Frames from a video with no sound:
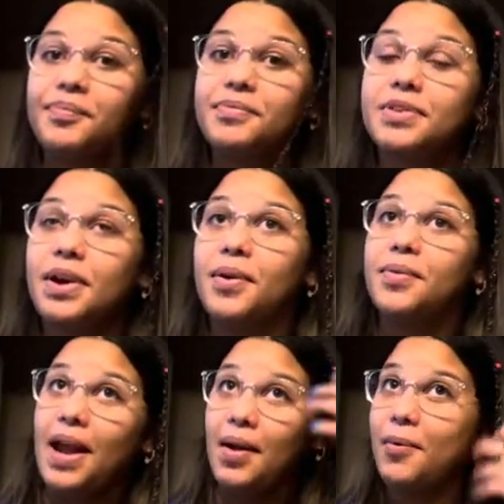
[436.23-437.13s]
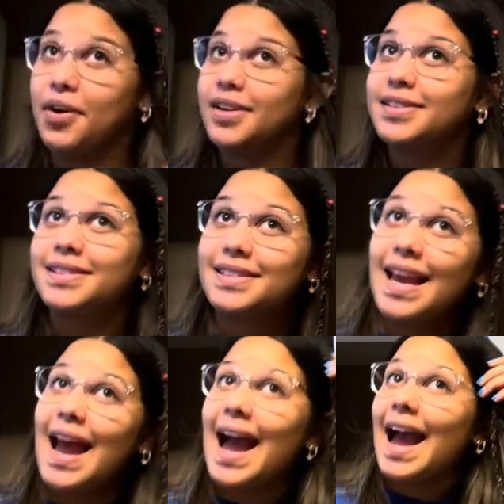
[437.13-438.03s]
So it worked.
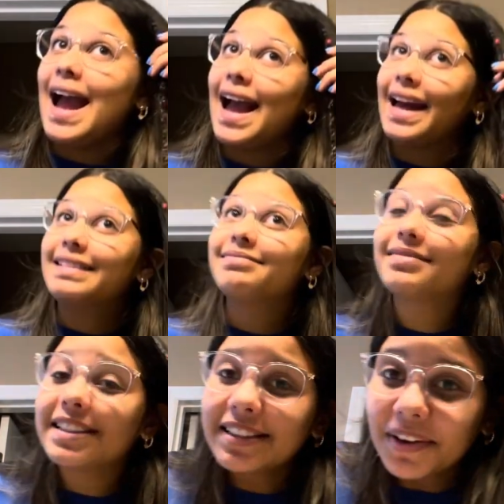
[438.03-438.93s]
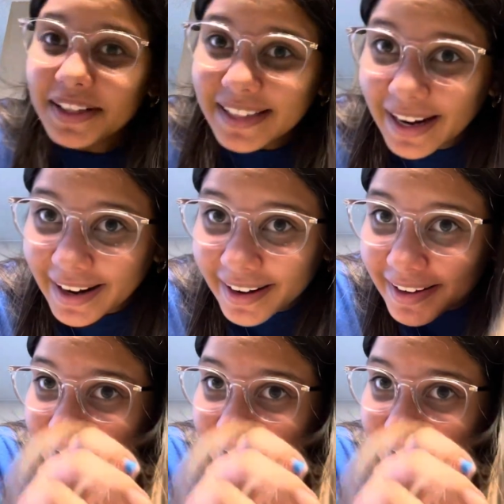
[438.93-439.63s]
This is so exciting.